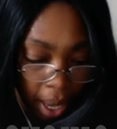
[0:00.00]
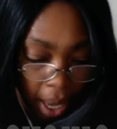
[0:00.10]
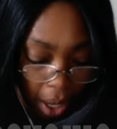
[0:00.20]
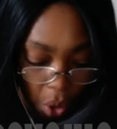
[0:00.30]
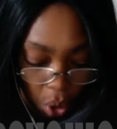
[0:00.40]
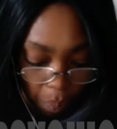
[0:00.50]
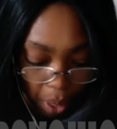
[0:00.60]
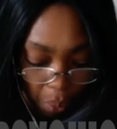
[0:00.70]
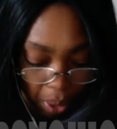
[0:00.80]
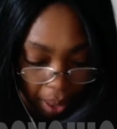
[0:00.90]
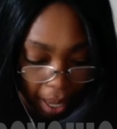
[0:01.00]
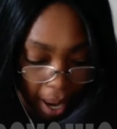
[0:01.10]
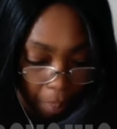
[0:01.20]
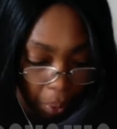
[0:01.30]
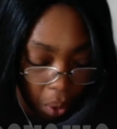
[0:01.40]
it could be with a
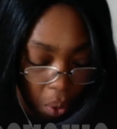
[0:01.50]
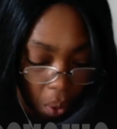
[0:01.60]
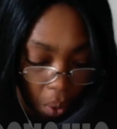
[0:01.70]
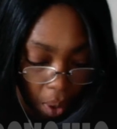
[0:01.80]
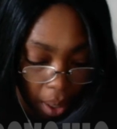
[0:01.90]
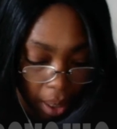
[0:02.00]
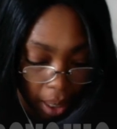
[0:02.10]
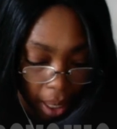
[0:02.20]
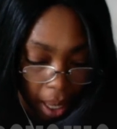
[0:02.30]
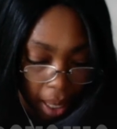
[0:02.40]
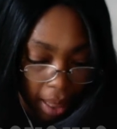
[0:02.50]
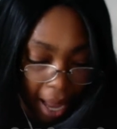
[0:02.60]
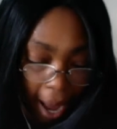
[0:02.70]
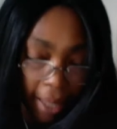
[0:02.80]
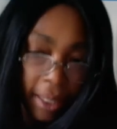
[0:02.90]
Capricorn,
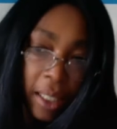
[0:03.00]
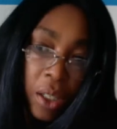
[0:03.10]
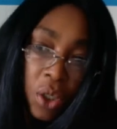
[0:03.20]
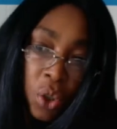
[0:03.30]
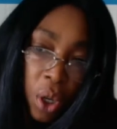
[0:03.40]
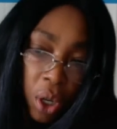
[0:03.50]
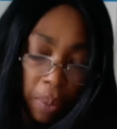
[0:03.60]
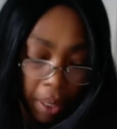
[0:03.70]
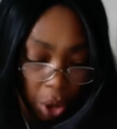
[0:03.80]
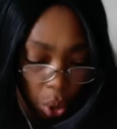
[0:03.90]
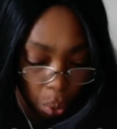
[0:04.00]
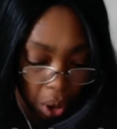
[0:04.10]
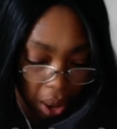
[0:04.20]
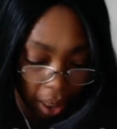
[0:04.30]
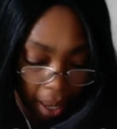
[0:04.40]
that you're going to be
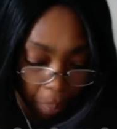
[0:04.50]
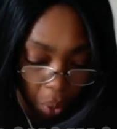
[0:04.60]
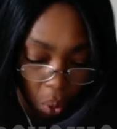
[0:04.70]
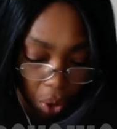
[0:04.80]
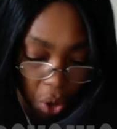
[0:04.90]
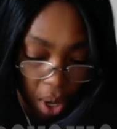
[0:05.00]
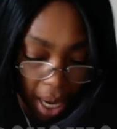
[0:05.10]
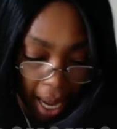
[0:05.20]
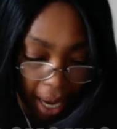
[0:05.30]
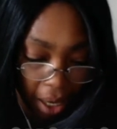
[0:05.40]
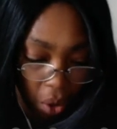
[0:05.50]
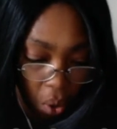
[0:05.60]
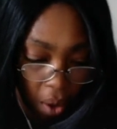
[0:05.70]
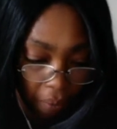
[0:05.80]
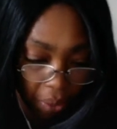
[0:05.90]
choosing a Capricorn. You're letting
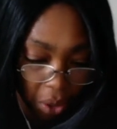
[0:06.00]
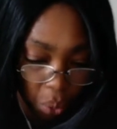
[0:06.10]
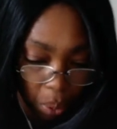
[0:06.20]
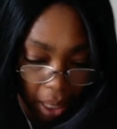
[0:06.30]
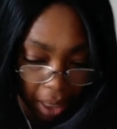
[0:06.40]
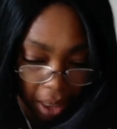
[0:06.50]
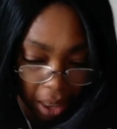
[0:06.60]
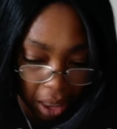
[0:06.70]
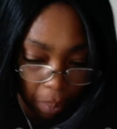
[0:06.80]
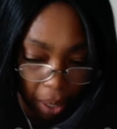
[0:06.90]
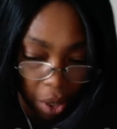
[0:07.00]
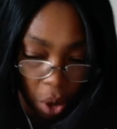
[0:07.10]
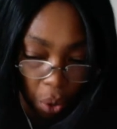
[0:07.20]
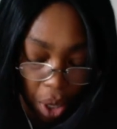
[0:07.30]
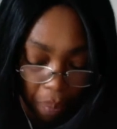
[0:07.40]
go of this relationship and
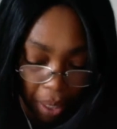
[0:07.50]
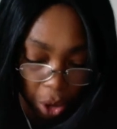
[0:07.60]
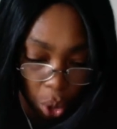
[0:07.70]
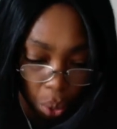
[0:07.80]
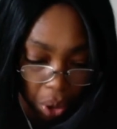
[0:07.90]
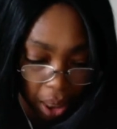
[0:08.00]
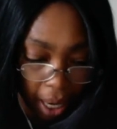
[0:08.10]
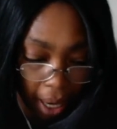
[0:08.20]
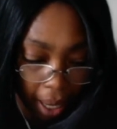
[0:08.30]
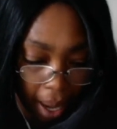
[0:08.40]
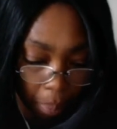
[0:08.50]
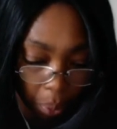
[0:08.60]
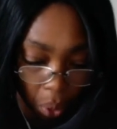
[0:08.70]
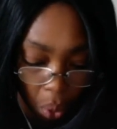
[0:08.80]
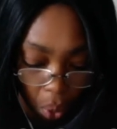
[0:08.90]
you're going to be choosing a
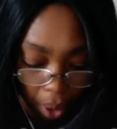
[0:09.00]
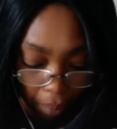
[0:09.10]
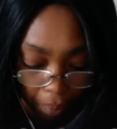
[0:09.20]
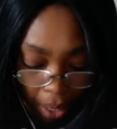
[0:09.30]
Capricorn.